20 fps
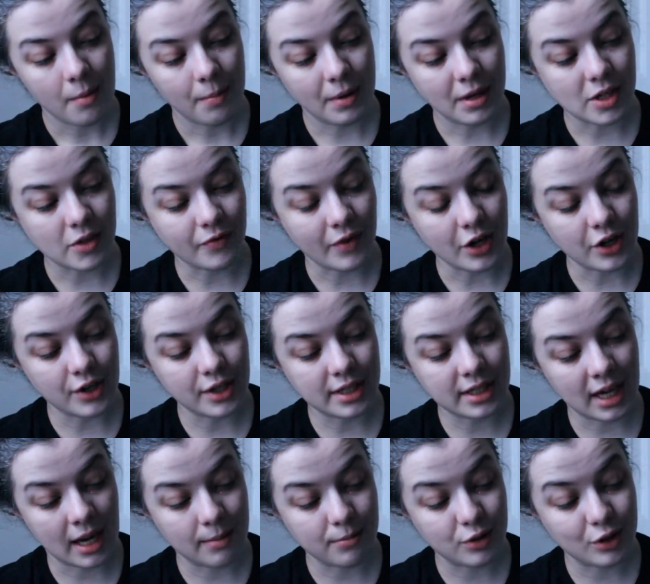But his vengeance
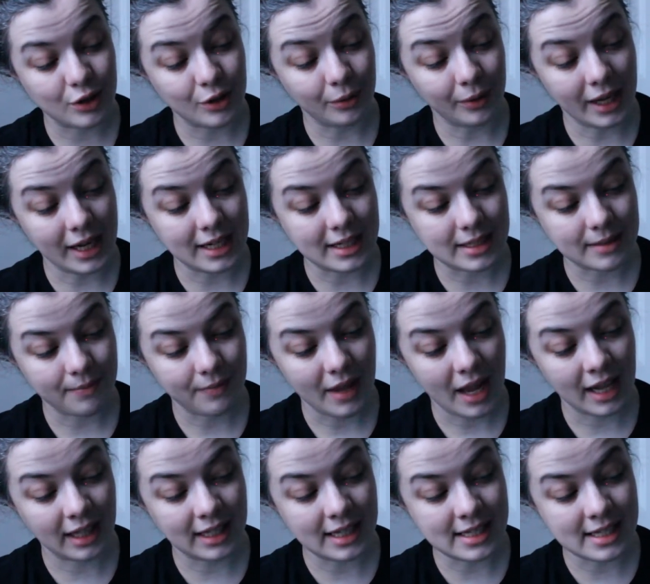comes too late.
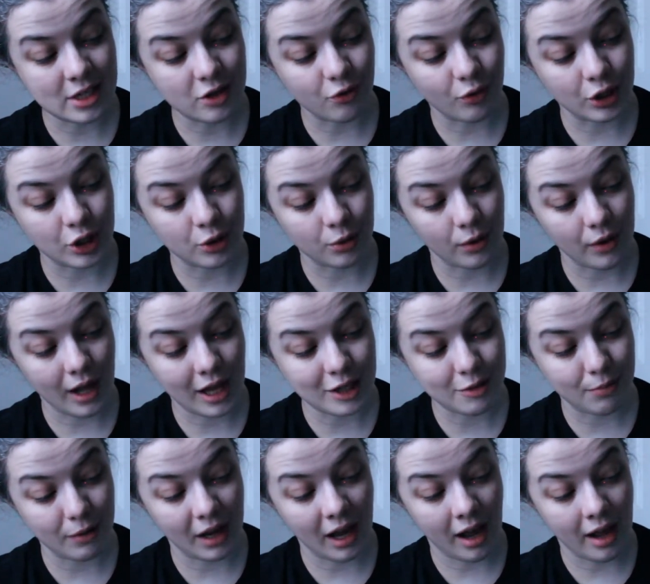Elise's ritual
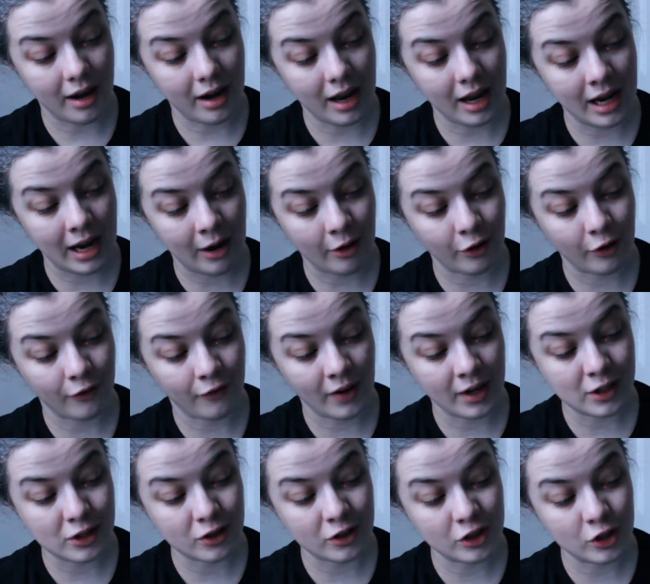has begun, and now their
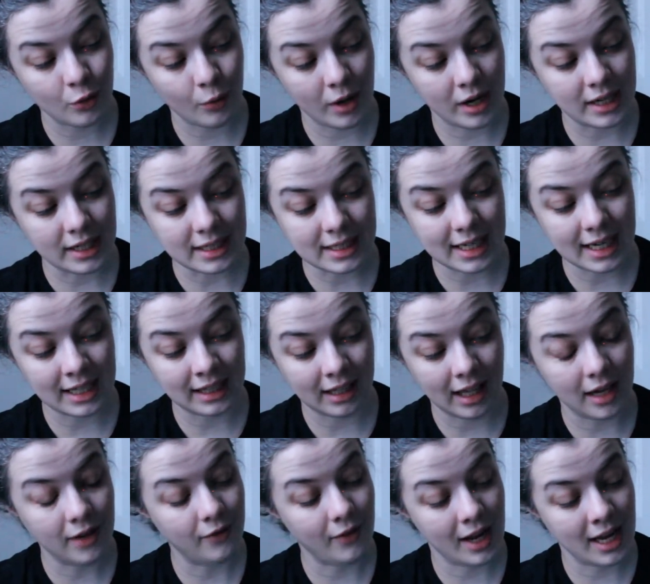fates are entwined in
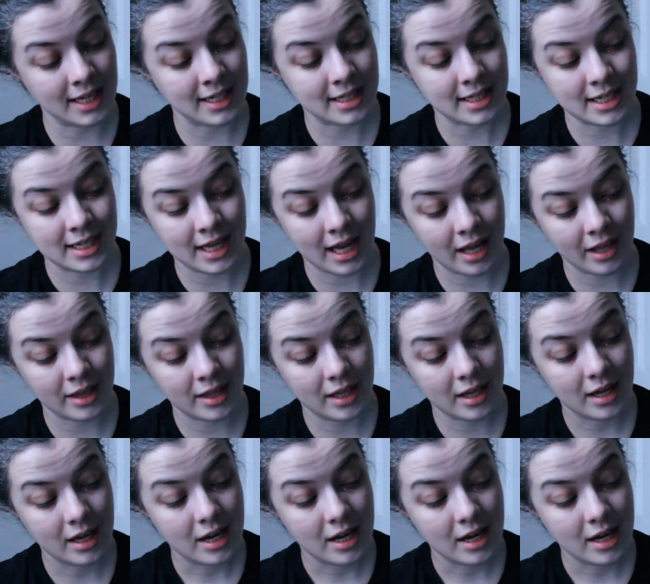life and in death.